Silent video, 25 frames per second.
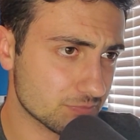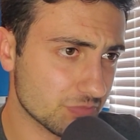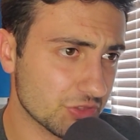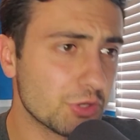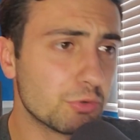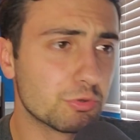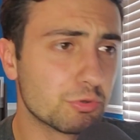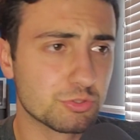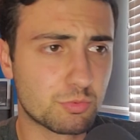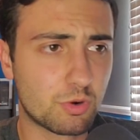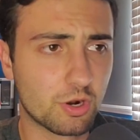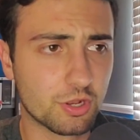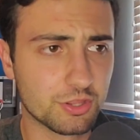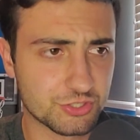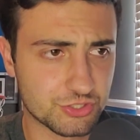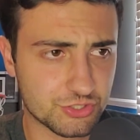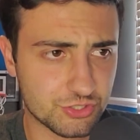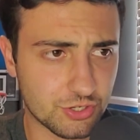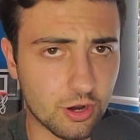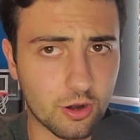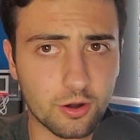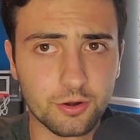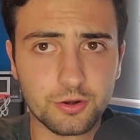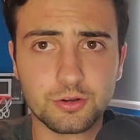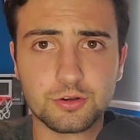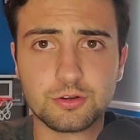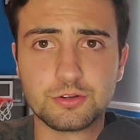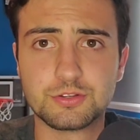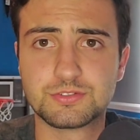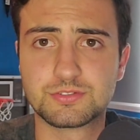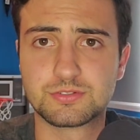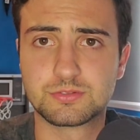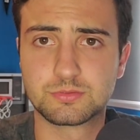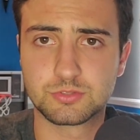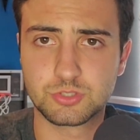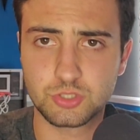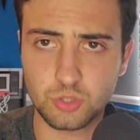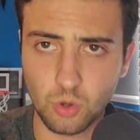It was one of the
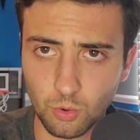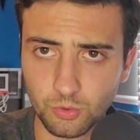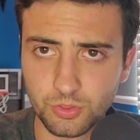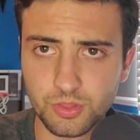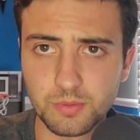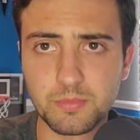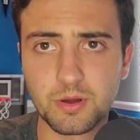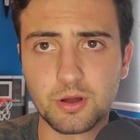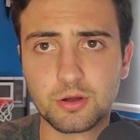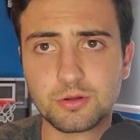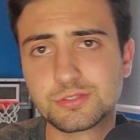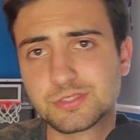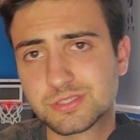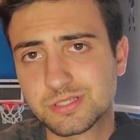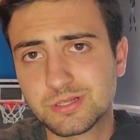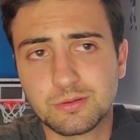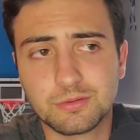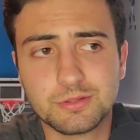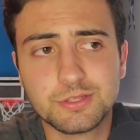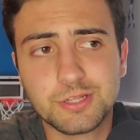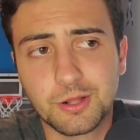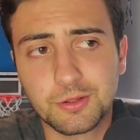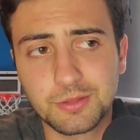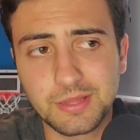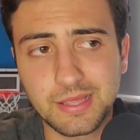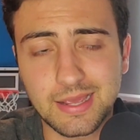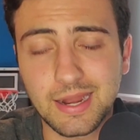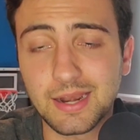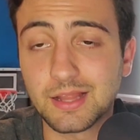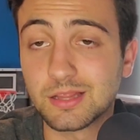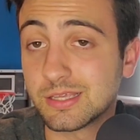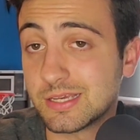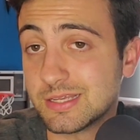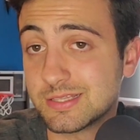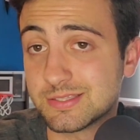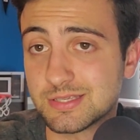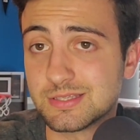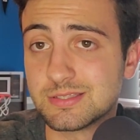starters, scored the most. That kind of
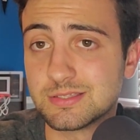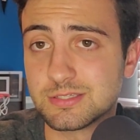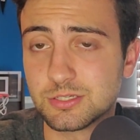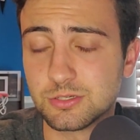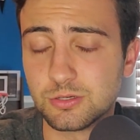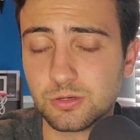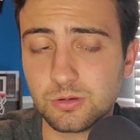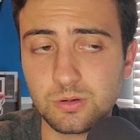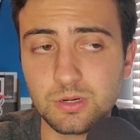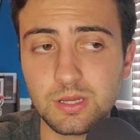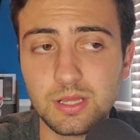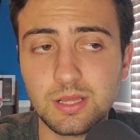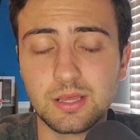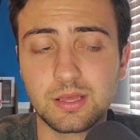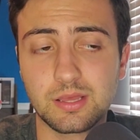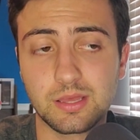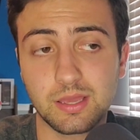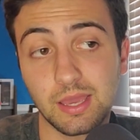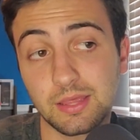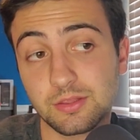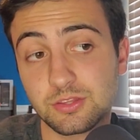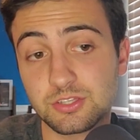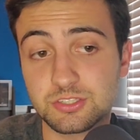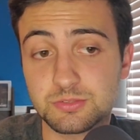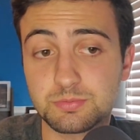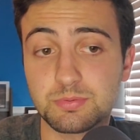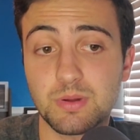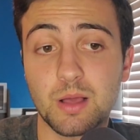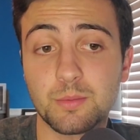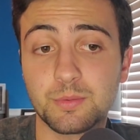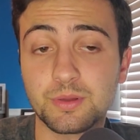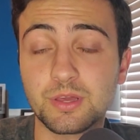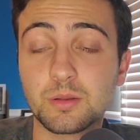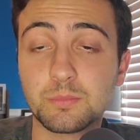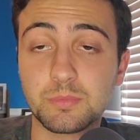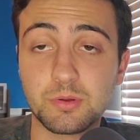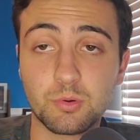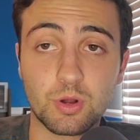leads into, hey, this is probably
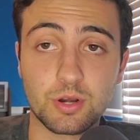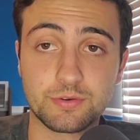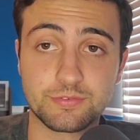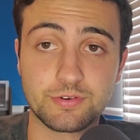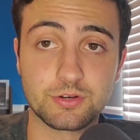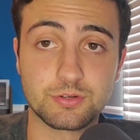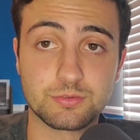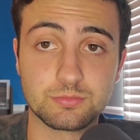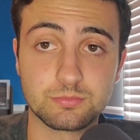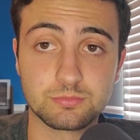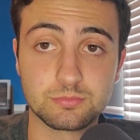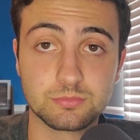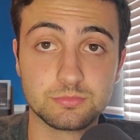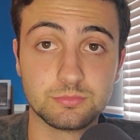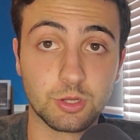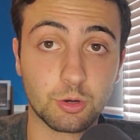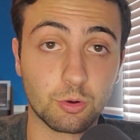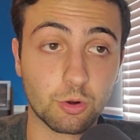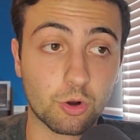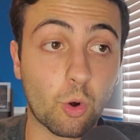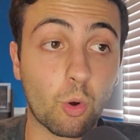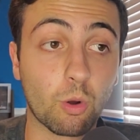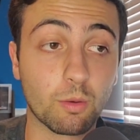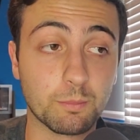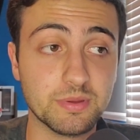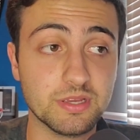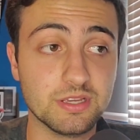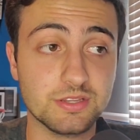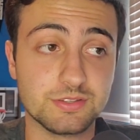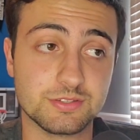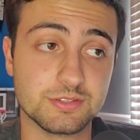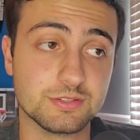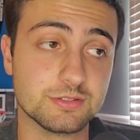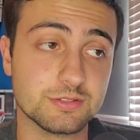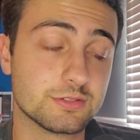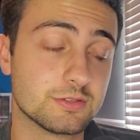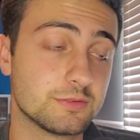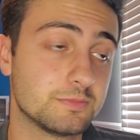going to be one of our core
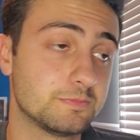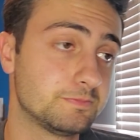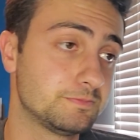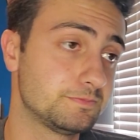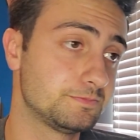pieces.